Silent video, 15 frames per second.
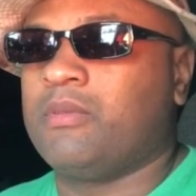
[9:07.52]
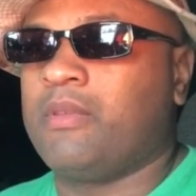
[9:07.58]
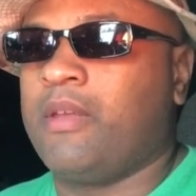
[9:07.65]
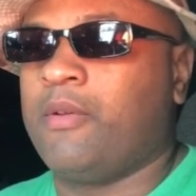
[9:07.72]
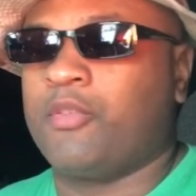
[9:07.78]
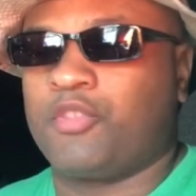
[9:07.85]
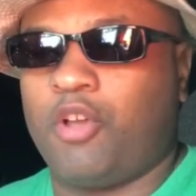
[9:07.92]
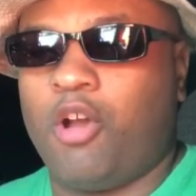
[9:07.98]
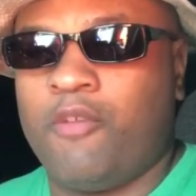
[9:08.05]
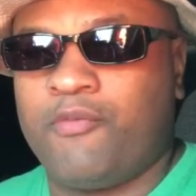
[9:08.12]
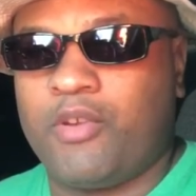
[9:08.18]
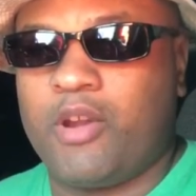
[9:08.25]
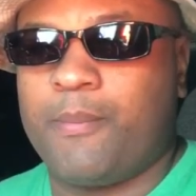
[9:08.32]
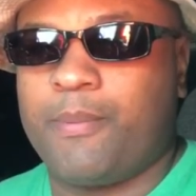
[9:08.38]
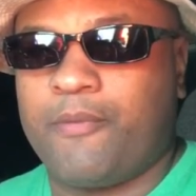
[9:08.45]
It was all
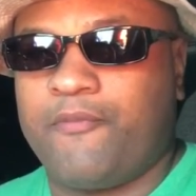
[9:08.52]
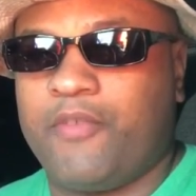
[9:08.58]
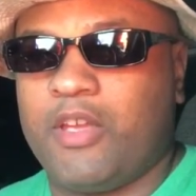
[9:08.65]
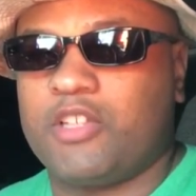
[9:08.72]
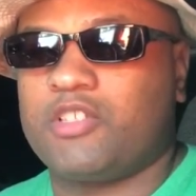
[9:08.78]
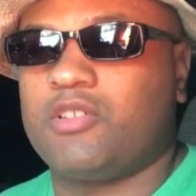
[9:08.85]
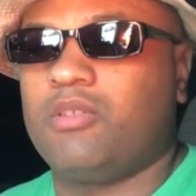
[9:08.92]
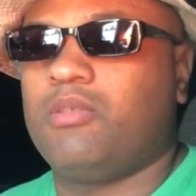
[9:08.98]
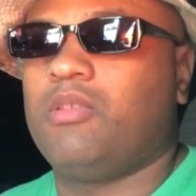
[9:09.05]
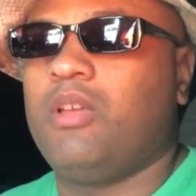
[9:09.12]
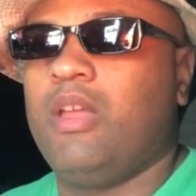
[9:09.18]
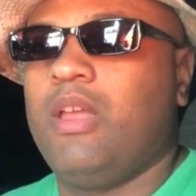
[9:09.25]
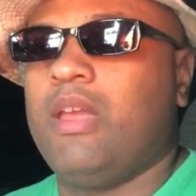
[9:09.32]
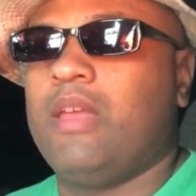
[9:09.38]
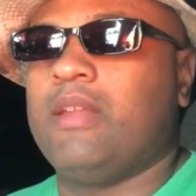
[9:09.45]
very professional
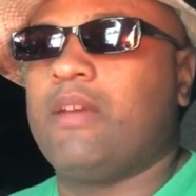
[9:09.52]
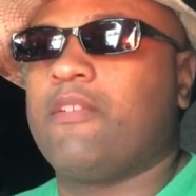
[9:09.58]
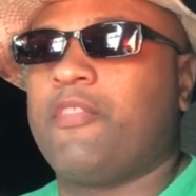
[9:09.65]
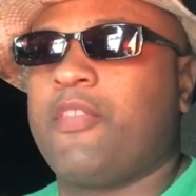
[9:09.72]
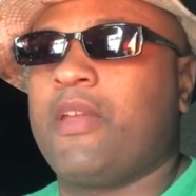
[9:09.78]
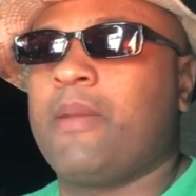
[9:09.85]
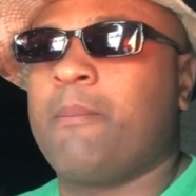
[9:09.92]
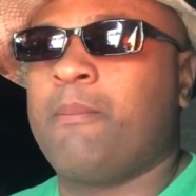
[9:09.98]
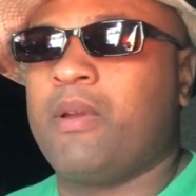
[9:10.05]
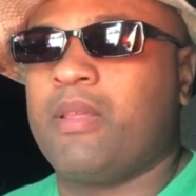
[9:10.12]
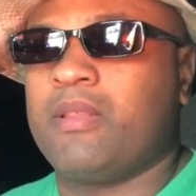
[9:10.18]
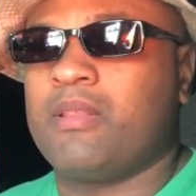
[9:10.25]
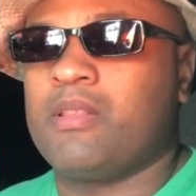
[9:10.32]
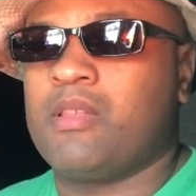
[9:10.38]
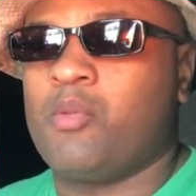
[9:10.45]
and everything.
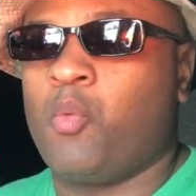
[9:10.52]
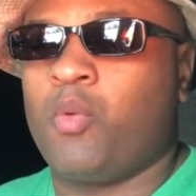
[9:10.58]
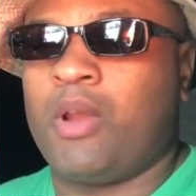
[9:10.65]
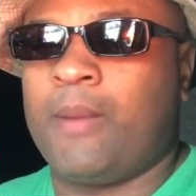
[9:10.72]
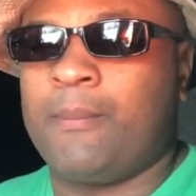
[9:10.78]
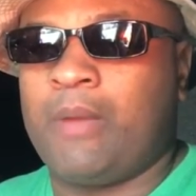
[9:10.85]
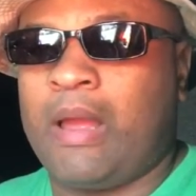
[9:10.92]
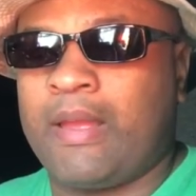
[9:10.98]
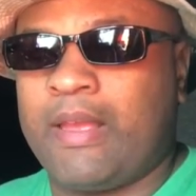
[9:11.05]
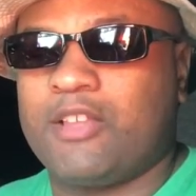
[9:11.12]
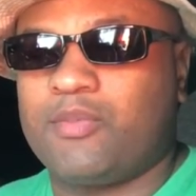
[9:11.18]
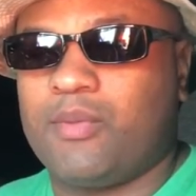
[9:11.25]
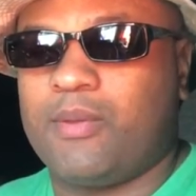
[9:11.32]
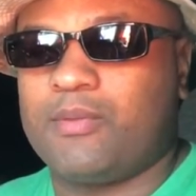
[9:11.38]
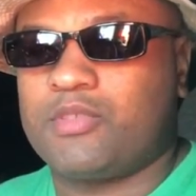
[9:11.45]
But what I'm
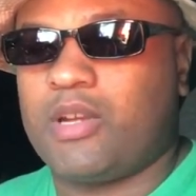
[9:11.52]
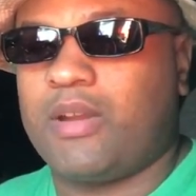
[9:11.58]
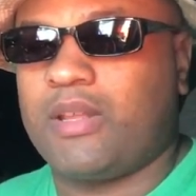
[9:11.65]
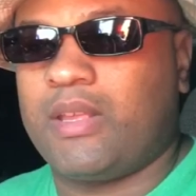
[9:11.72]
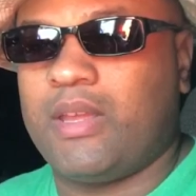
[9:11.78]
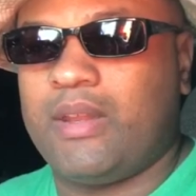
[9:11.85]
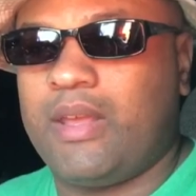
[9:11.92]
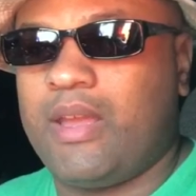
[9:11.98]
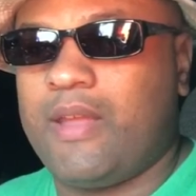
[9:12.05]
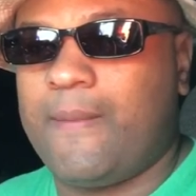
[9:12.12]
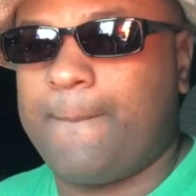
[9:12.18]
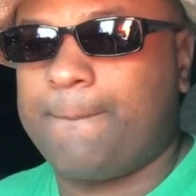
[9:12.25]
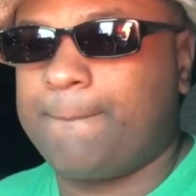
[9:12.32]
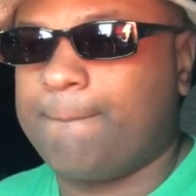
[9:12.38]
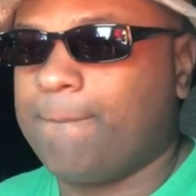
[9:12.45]
trying to get at,
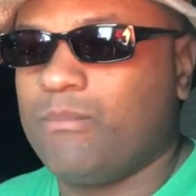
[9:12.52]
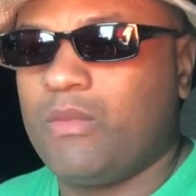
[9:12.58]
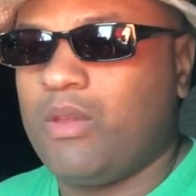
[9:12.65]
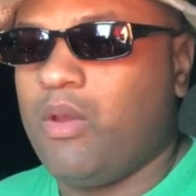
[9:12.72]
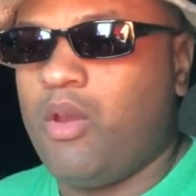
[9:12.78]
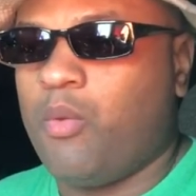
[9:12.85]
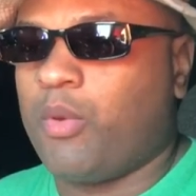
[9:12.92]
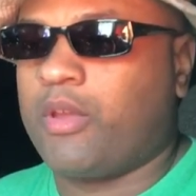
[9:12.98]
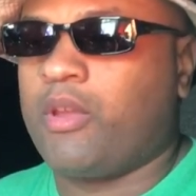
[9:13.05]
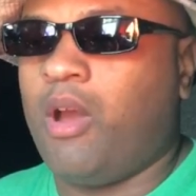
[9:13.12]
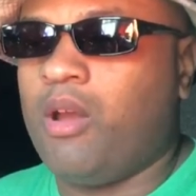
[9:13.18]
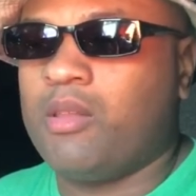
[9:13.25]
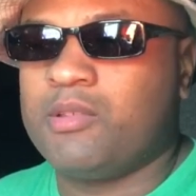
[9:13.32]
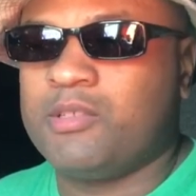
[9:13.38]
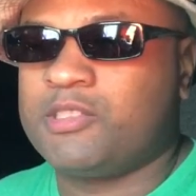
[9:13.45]

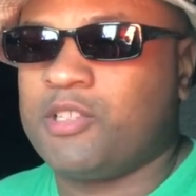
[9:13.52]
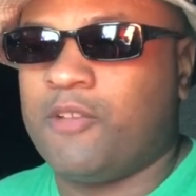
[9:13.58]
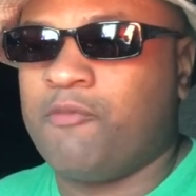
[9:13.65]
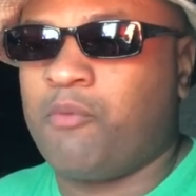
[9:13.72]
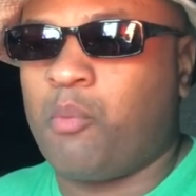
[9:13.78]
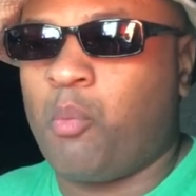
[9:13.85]
regardless of